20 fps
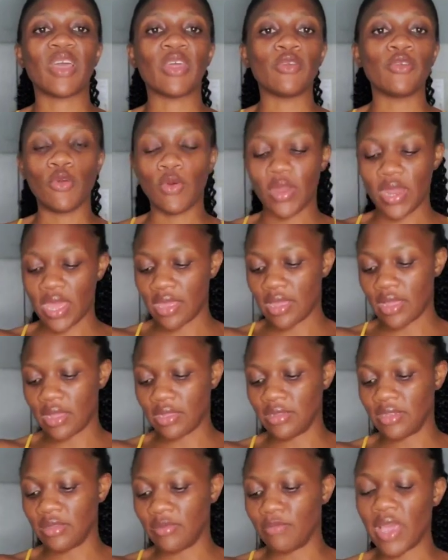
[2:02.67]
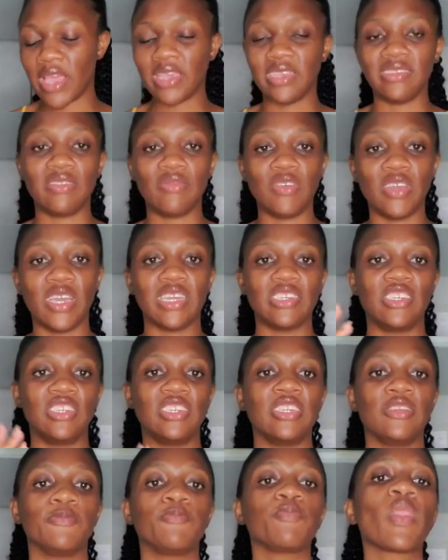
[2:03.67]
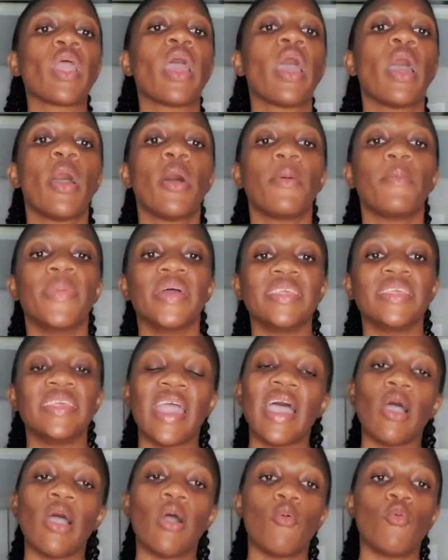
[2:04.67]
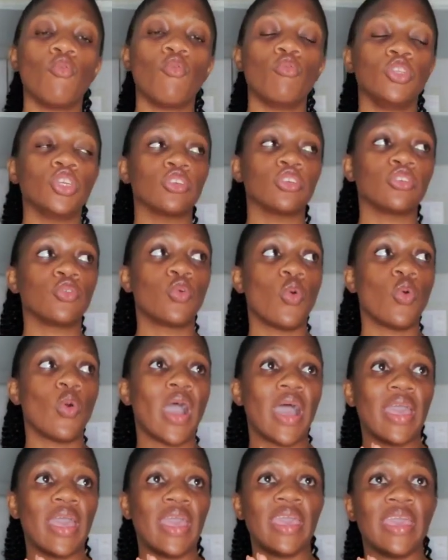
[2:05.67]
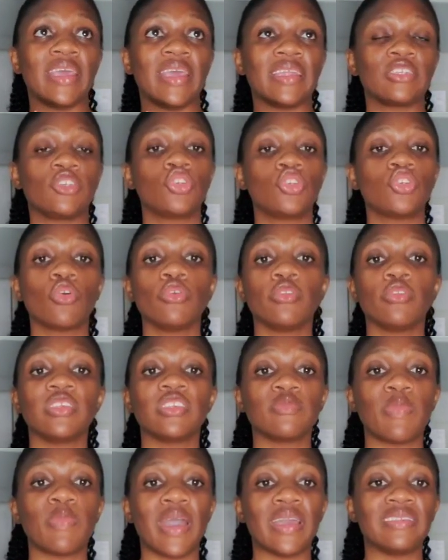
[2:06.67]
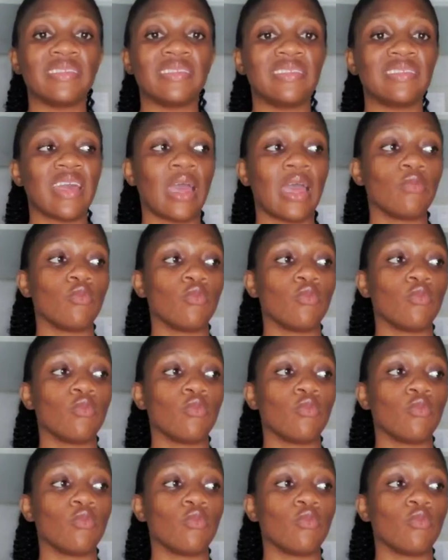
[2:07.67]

don't know whether the mic is even catching it but yeah we'll just go ahead show you the spices and